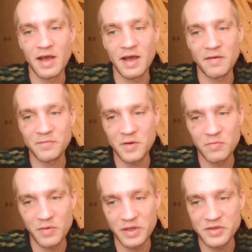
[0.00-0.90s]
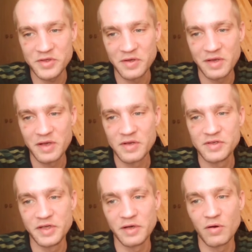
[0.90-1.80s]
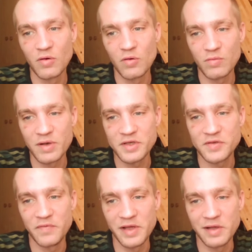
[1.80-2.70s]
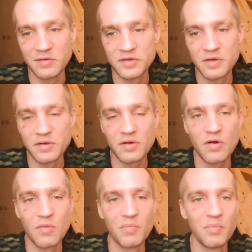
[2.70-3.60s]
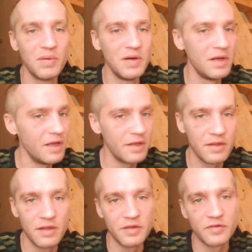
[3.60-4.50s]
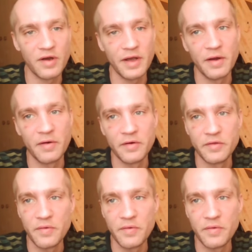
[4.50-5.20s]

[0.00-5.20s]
after which she always feels completely tired.